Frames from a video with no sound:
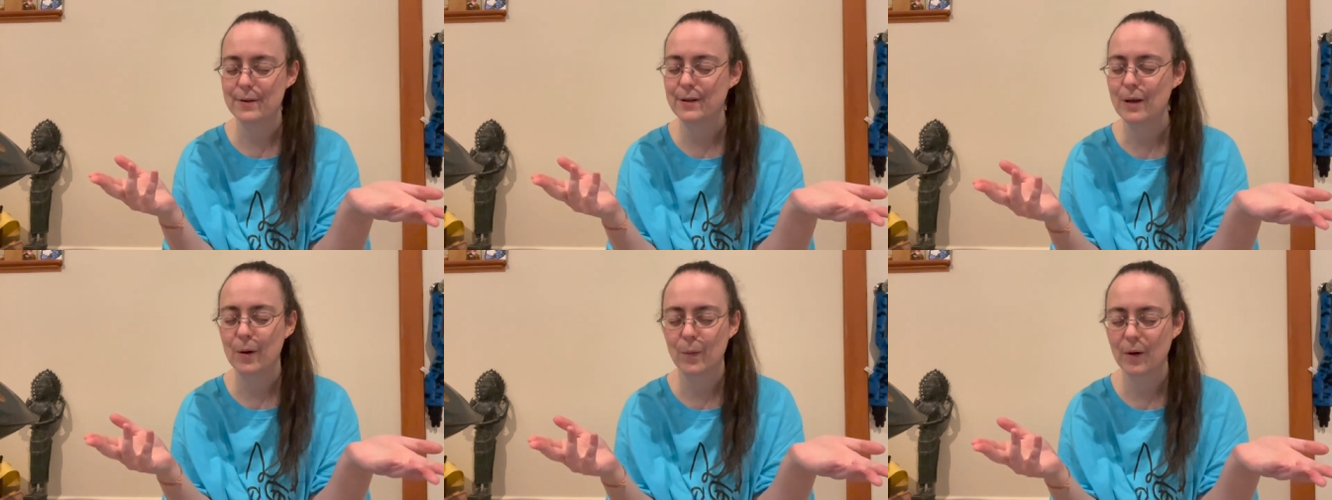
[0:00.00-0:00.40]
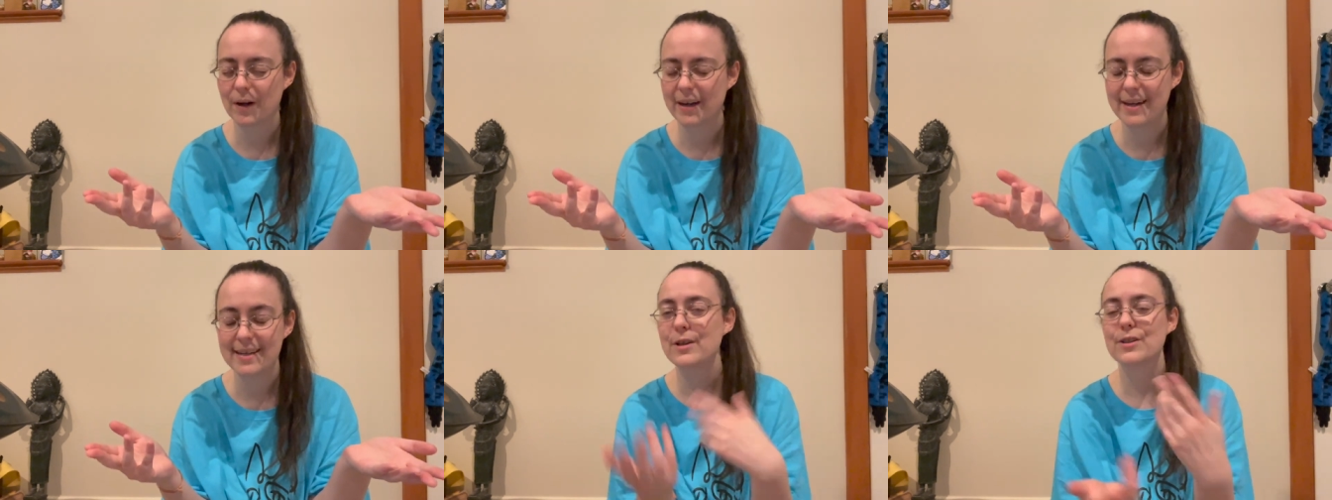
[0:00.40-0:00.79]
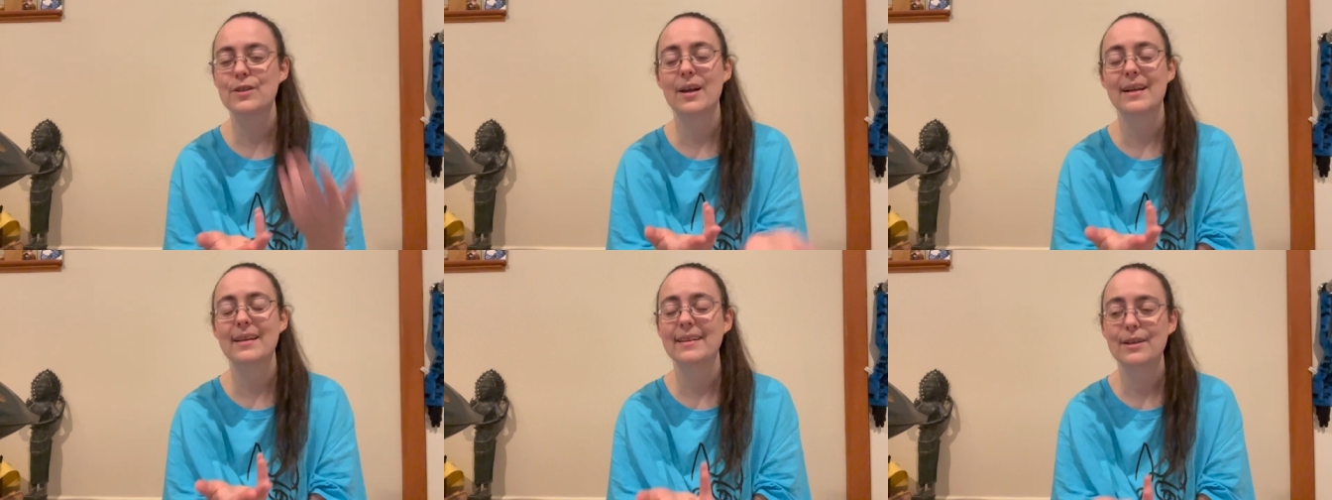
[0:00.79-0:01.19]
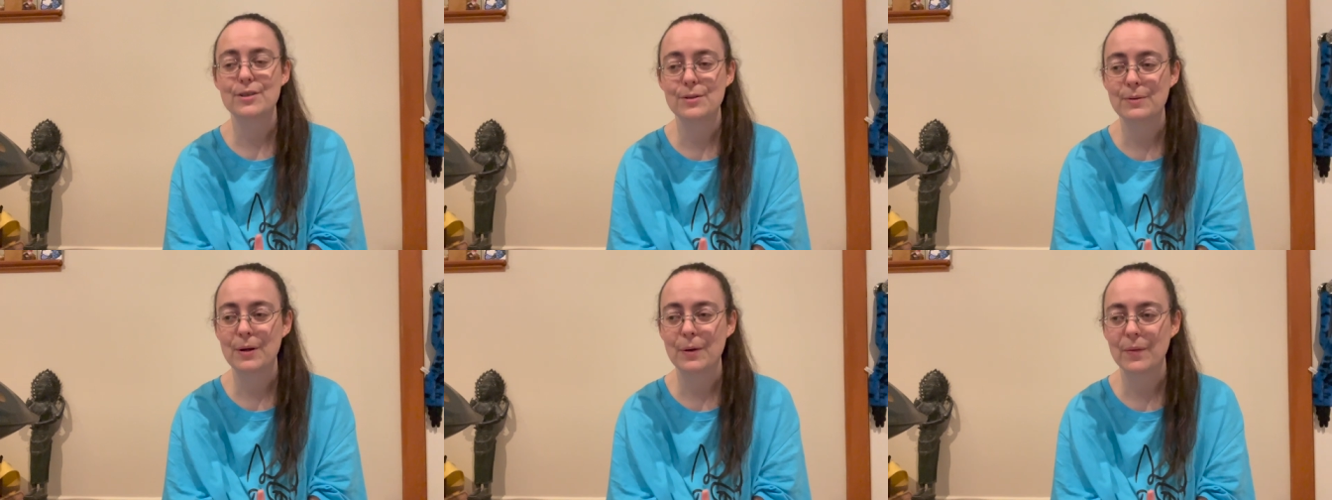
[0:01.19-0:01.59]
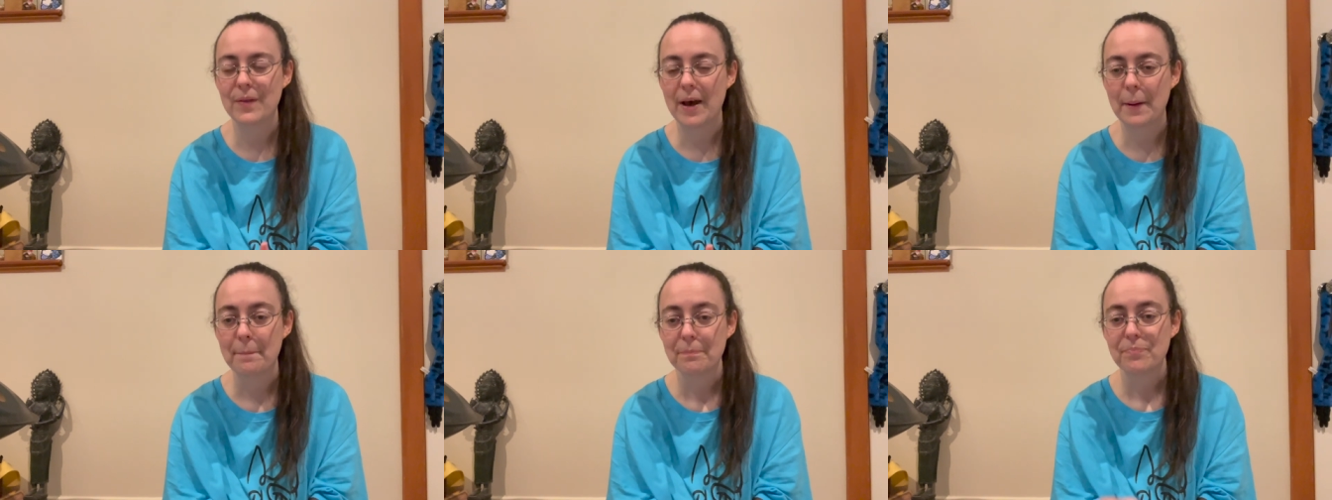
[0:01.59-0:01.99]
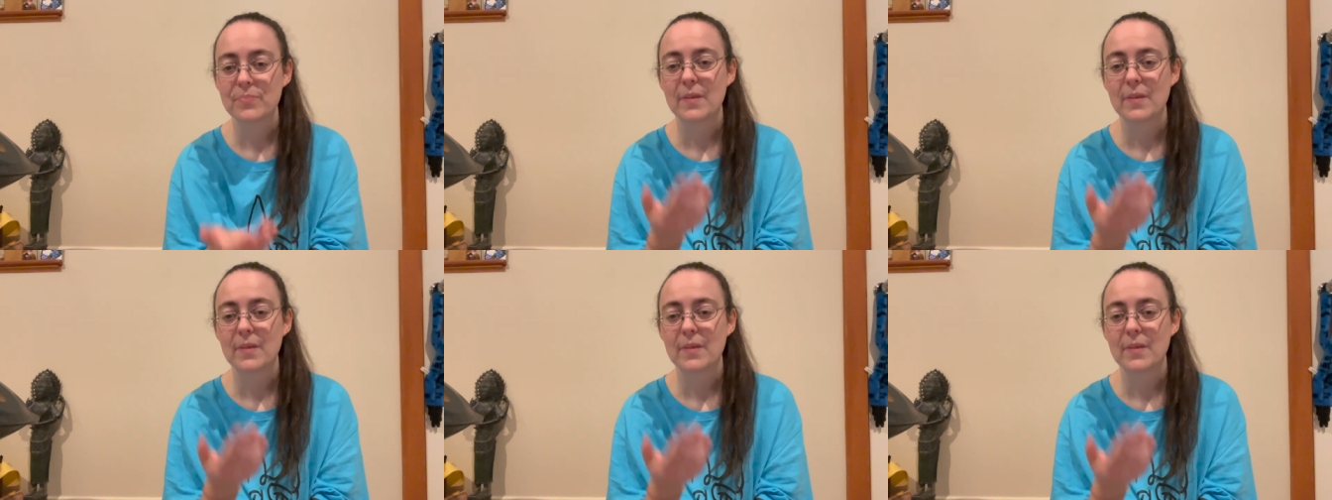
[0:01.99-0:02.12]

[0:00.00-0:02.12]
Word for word: No worries. Just thought I'd let you know that